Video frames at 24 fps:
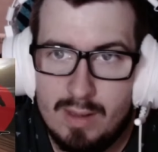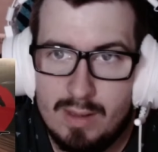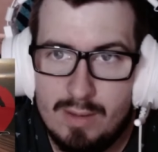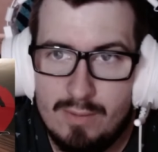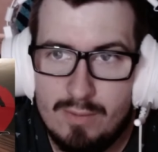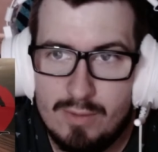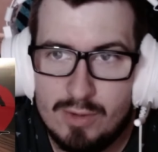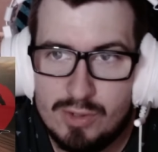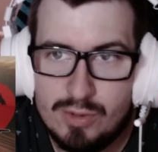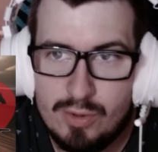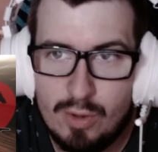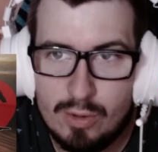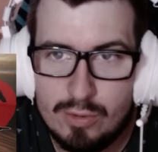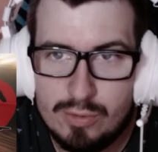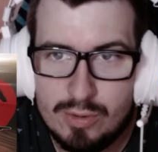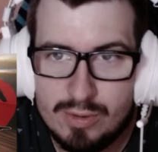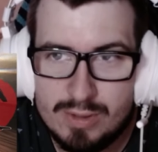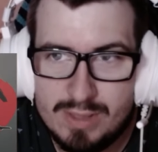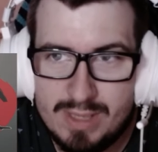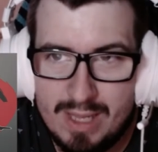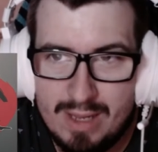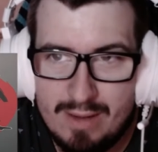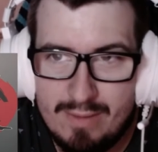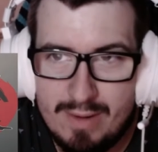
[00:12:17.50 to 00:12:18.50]
Was told to
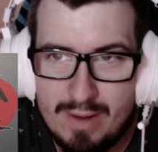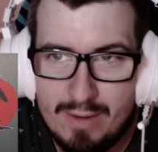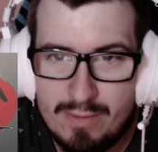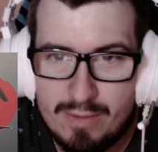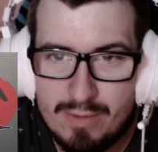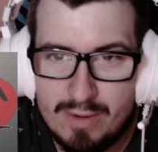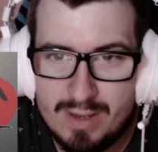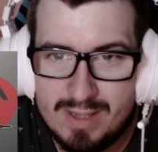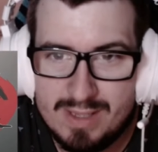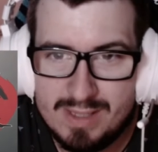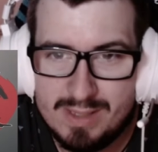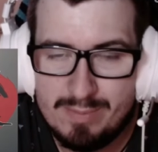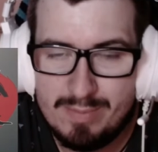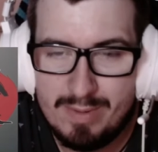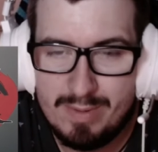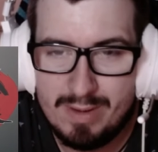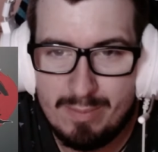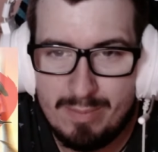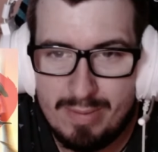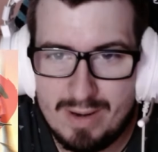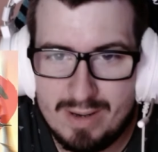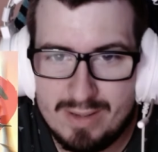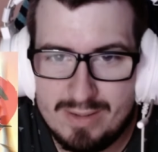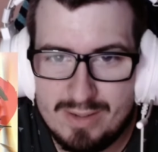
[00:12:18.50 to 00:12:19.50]
stay away from his big
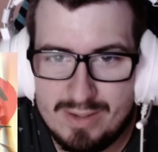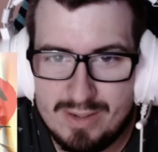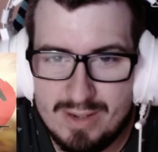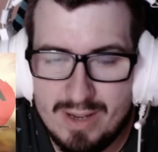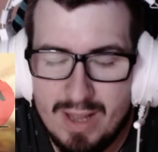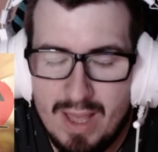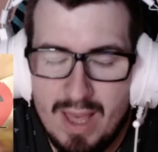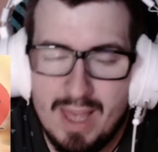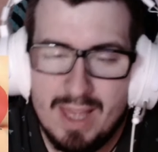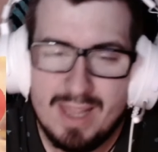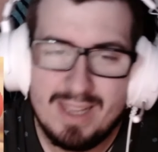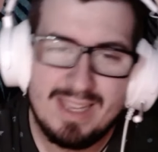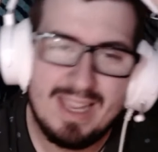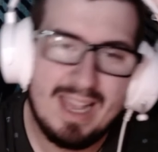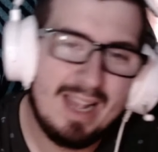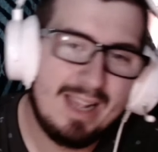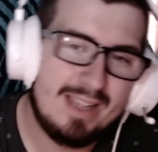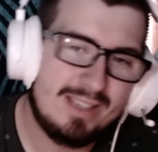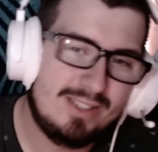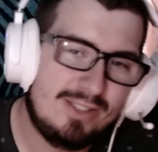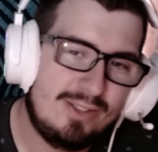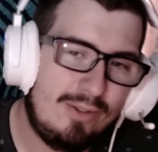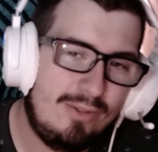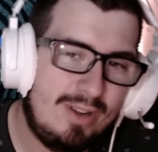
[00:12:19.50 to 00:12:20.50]
brother. Yeah,
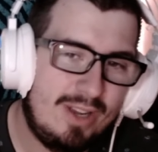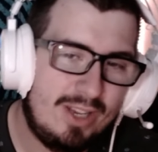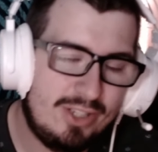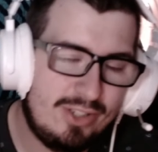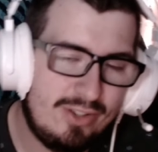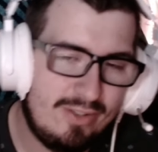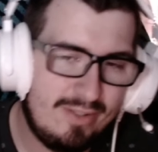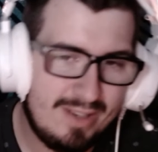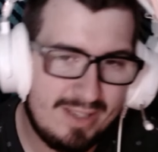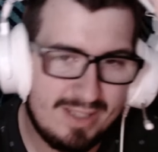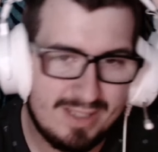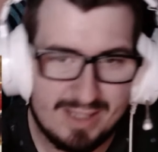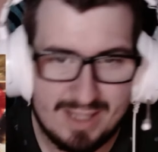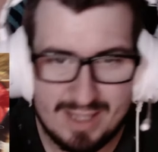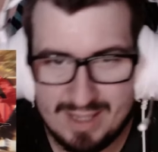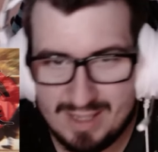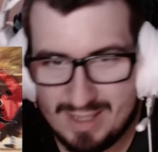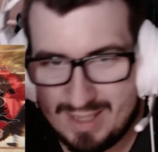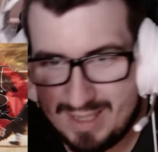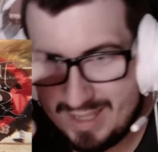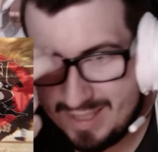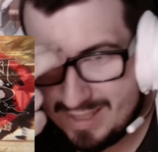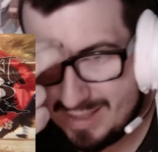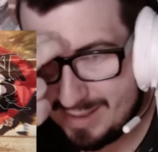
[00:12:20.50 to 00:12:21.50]
Stone Hashira is like
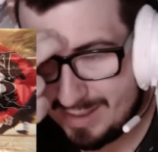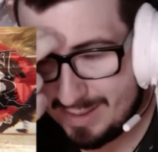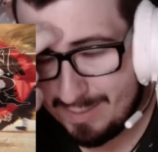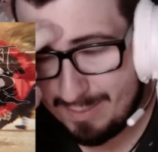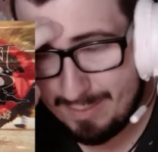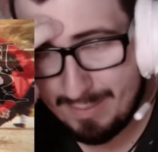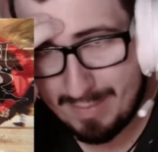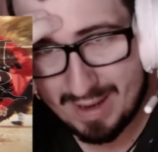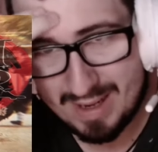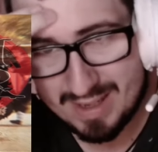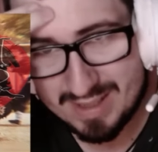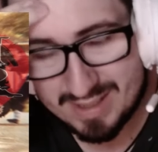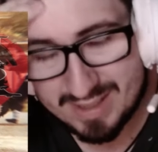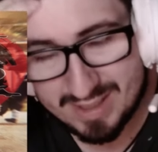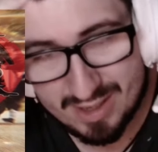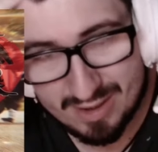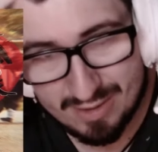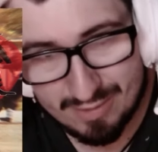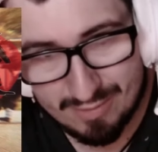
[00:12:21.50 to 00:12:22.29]
his master,